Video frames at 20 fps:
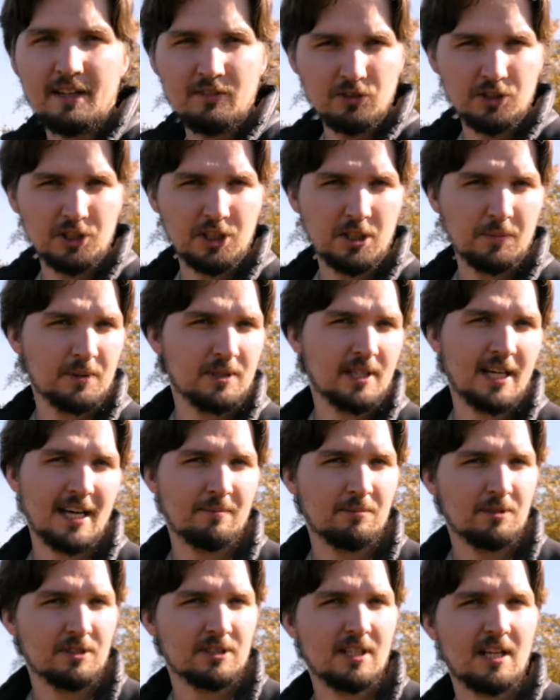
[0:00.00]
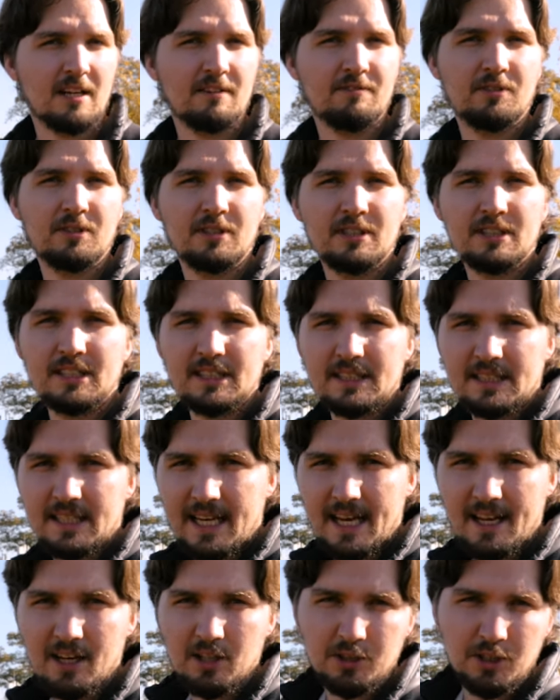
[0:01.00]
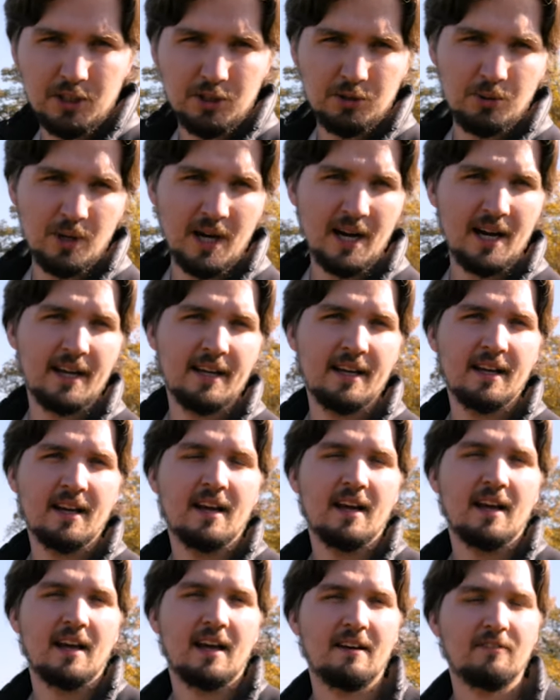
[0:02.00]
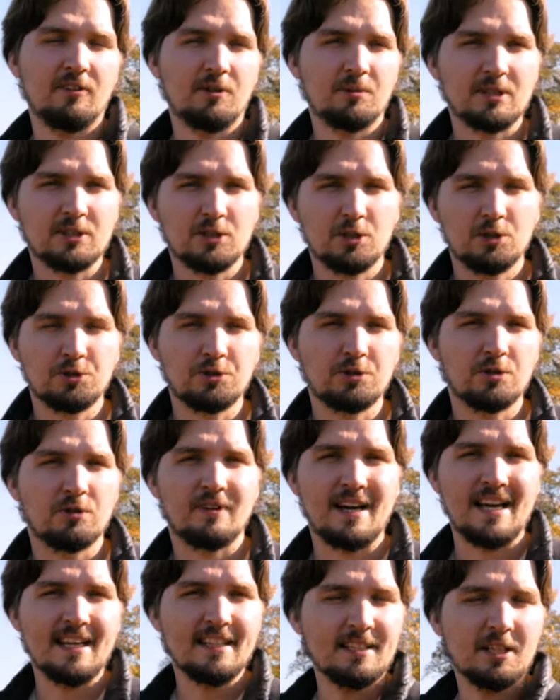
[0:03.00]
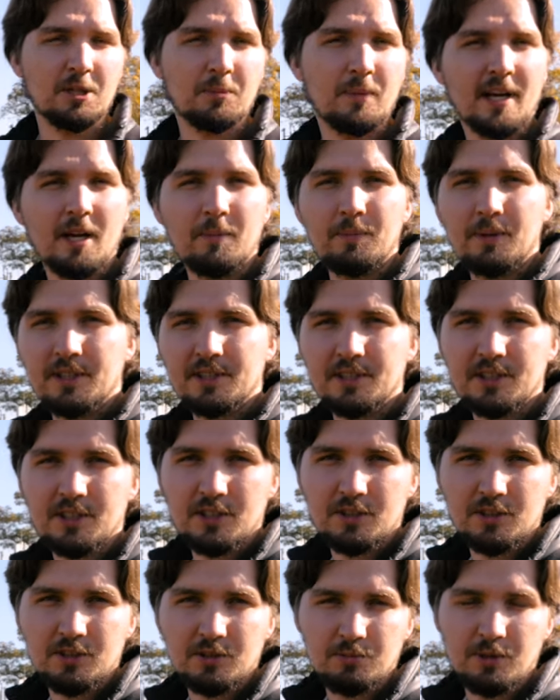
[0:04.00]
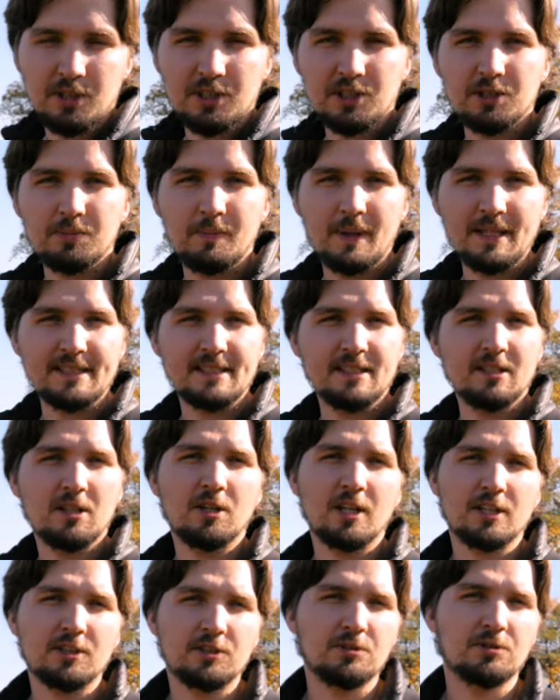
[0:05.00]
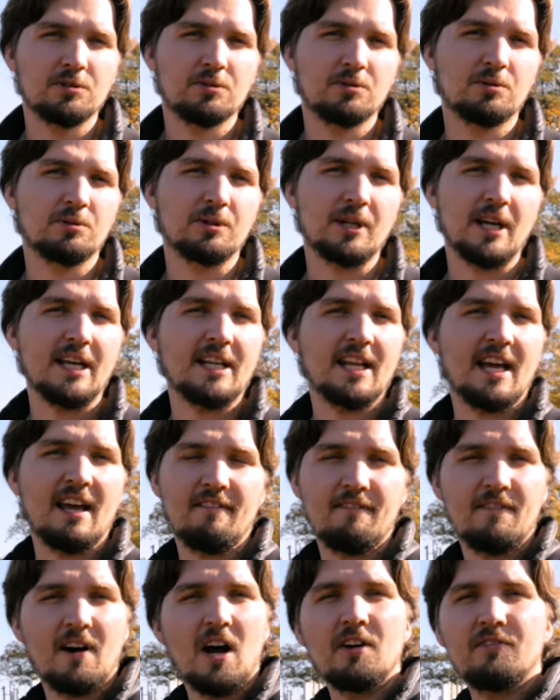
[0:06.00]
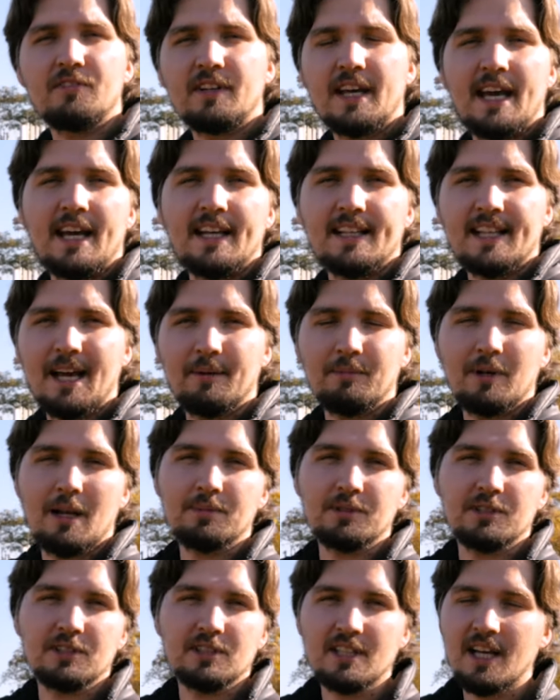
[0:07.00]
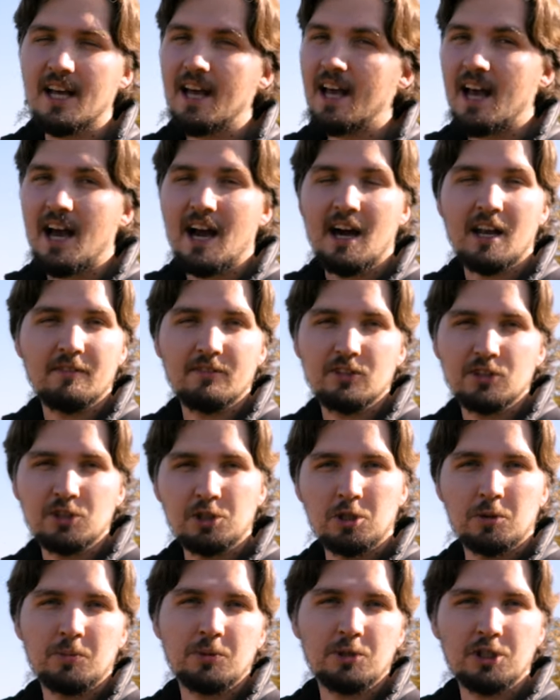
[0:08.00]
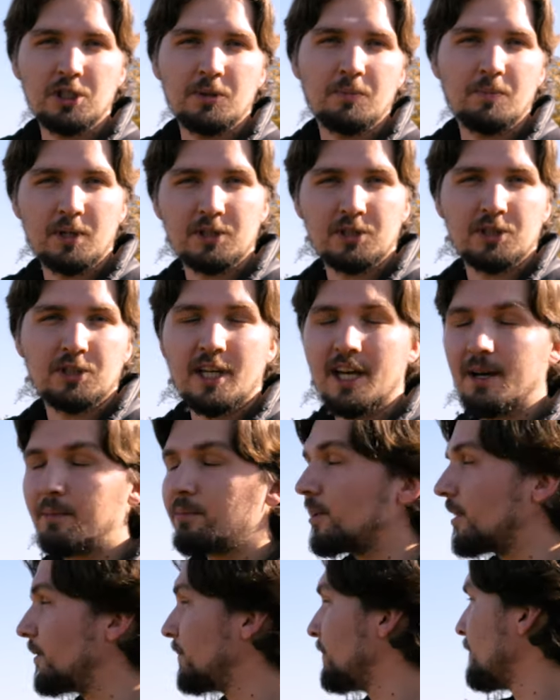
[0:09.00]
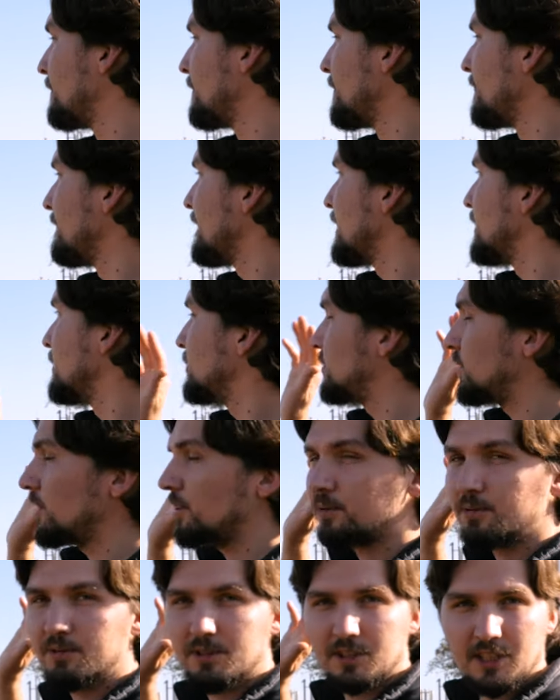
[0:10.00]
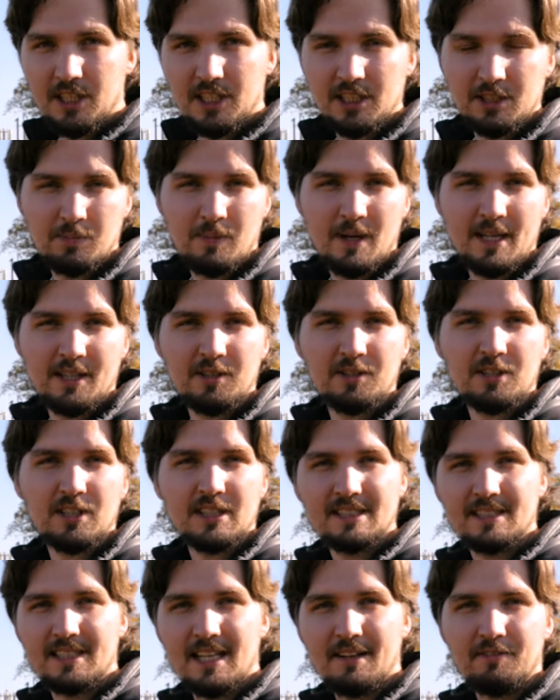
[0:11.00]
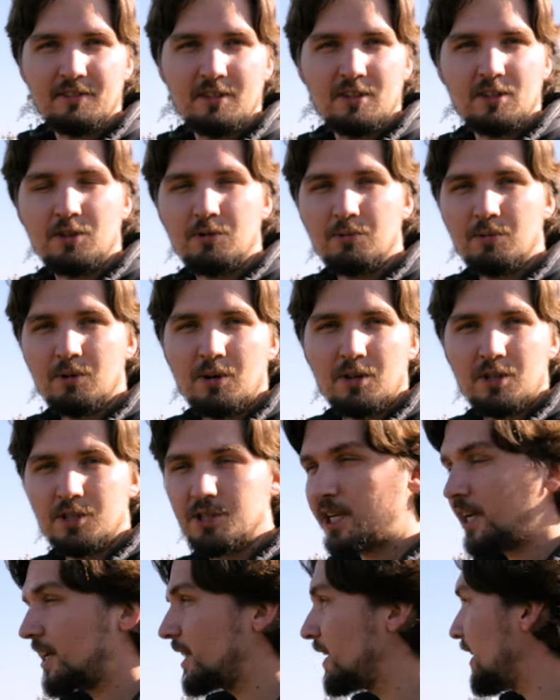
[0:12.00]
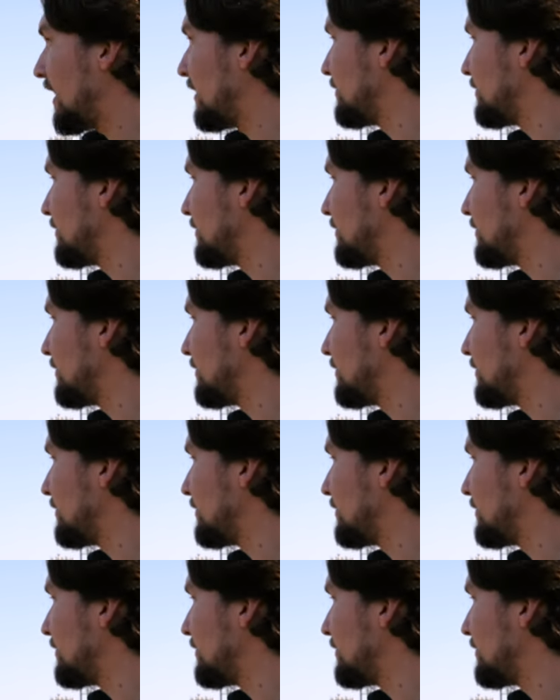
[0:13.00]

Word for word: And even cheapened cameras, like for instance the Canon T2i, have a resolution of 18 megapixels, which basically lets you create a 5K time lapses out of a super cheap budget camera. So this method is definitely worth checking